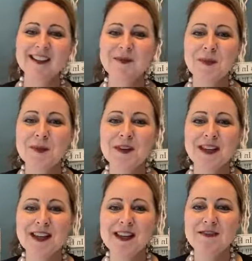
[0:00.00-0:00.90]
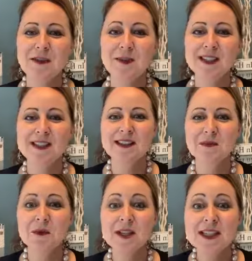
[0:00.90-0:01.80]
Good morning
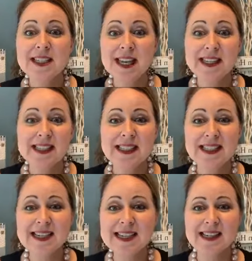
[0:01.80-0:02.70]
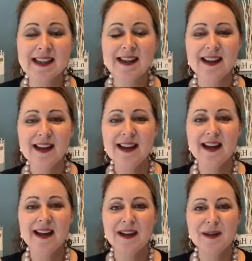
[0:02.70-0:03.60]
to Tennessee.
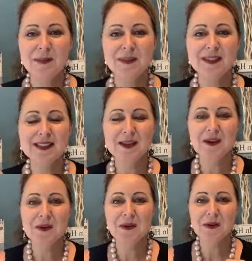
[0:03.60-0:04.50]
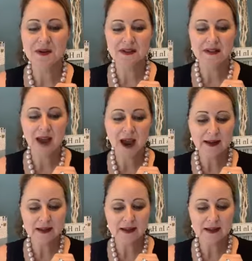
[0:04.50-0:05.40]
So
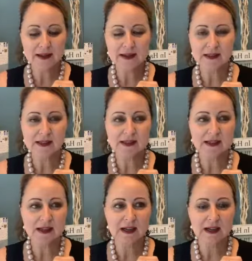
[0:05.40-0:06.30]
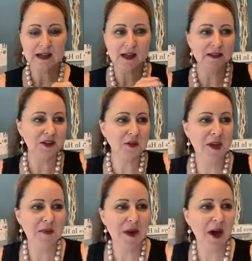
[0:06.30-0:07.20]
that is a little
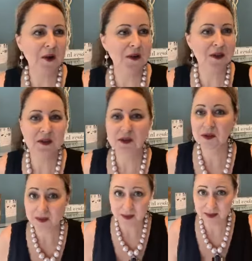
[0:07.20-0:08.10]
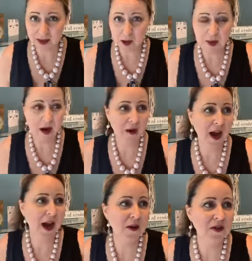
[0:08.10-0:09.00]
bit about
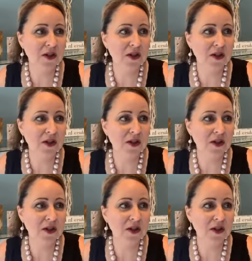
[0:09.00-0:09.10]
how